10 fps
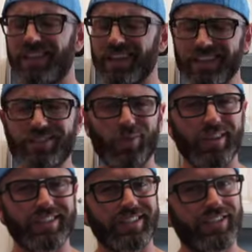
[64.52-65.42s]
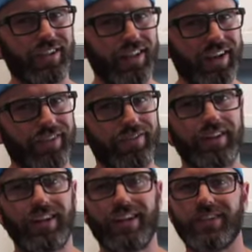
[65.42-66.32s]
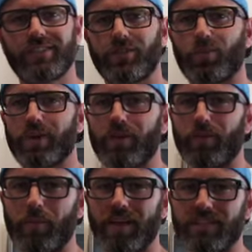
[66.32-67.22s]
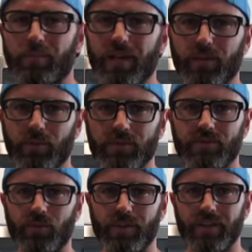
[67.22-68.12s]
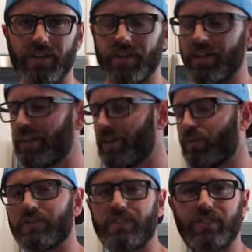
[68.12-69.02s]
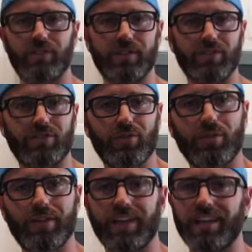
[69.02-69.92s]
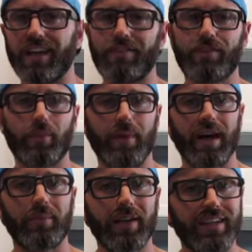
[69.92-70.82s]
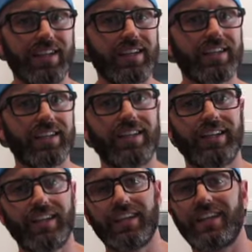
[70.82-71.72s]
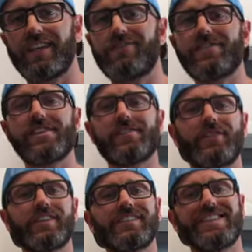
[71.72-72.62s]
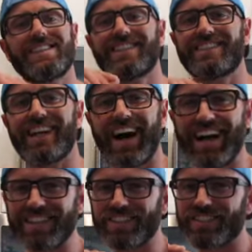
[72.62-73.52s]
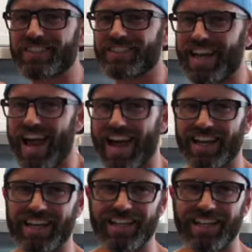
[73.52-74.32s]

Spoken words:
at least once in your life, so we're going to make some better ones for you, ones that you can enjoy and not feel bad about eating, even if it's the entire stack.